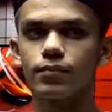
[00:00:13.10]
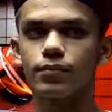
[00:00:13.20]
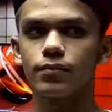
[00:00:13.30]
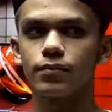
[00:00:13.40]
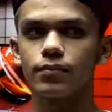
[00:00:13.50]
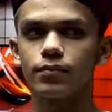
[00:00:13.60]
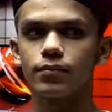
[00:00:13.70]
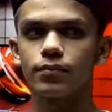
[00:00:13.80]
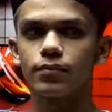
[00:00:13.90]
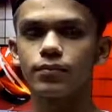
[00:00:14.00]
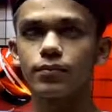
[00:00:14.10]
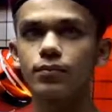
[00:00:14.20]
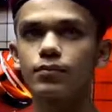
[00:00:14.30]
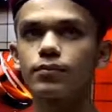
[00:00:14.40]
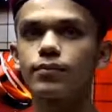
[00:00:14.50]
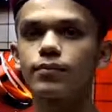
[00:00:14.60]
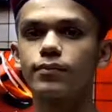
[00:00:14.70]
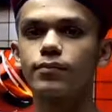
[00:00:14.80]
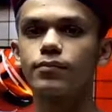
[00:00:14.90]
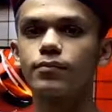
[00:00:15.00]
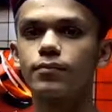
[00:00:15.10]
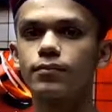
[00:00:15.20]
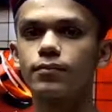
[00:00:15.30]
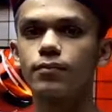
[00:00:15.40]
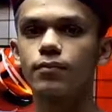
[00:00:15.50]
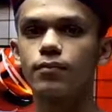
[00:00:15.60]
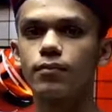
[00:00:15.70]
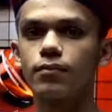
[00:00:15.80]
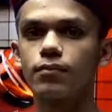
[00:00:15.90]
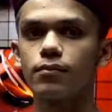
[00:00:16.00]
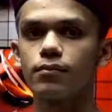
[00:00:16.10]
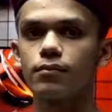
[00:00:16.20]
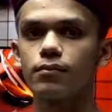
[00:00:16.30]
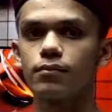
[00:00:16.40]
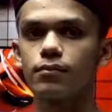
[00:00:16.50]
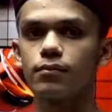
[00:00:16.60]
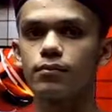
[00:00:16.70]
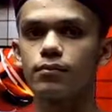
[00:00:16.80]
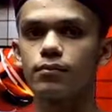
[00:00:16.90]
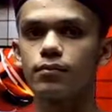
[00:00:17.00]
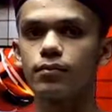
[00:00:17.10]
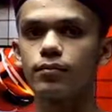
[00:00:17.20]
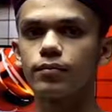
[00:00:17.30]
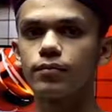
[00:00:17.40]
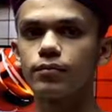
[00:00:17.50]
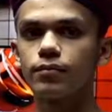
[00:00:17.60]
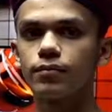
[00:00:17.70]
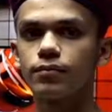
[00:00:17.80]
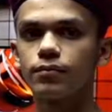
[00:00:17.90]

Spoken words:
(not speaking)